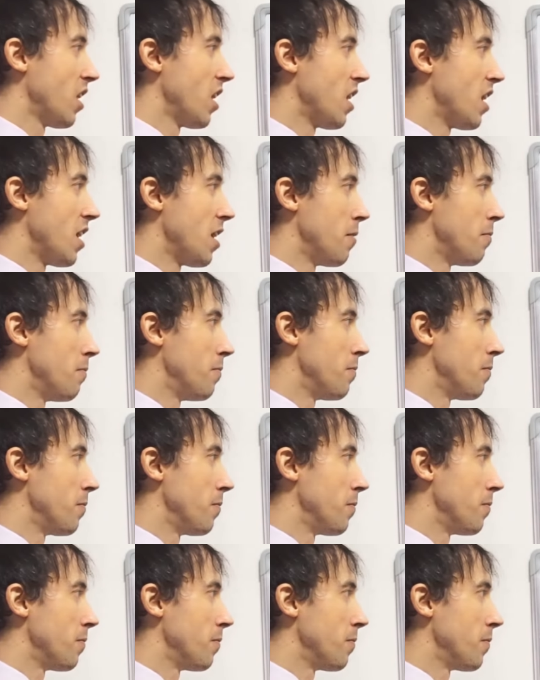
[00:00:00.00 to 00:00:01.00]
Um,
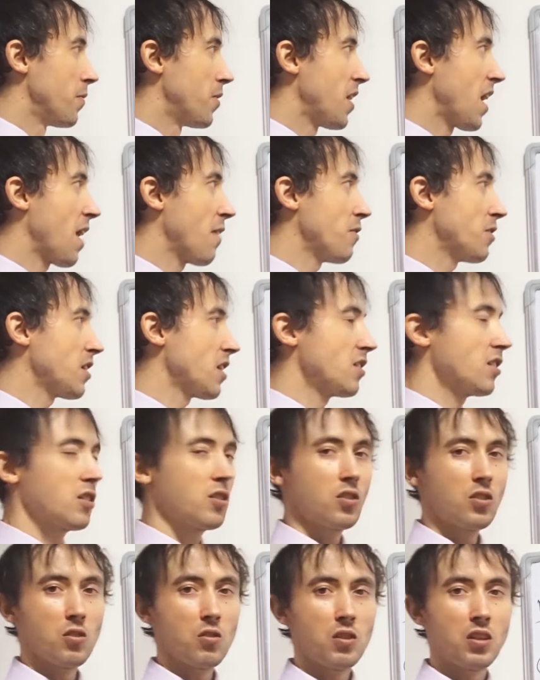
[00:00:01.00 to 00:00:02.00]
the
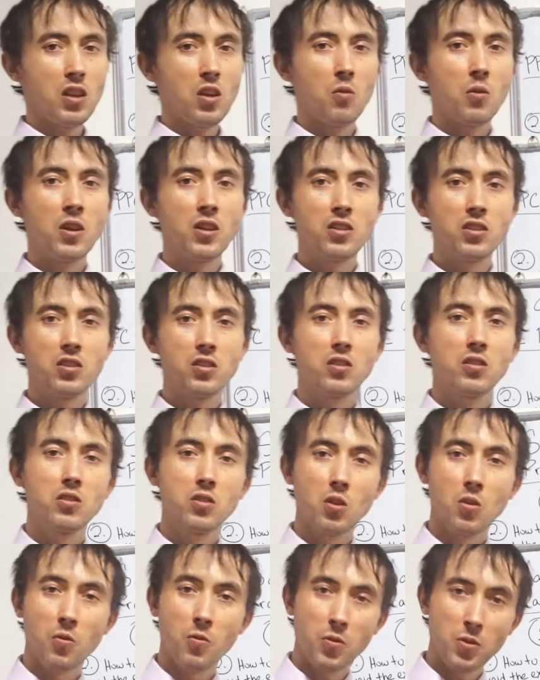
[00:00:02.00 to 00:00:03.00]
Advertising Studio, which,
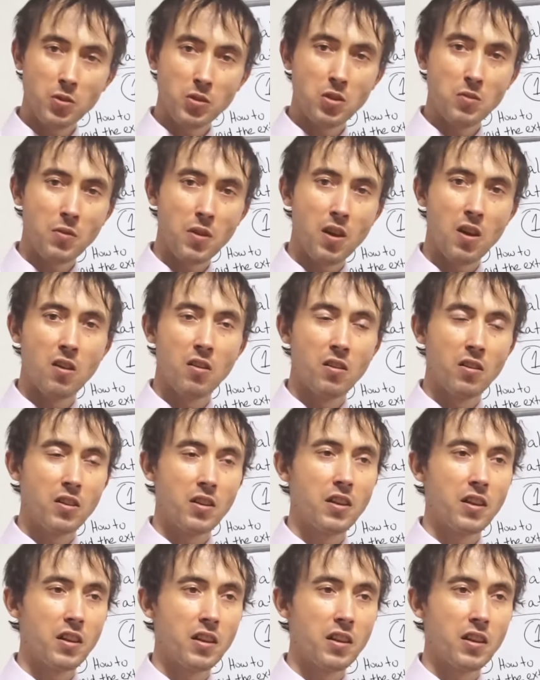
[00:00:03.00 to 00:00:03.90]
so first of all,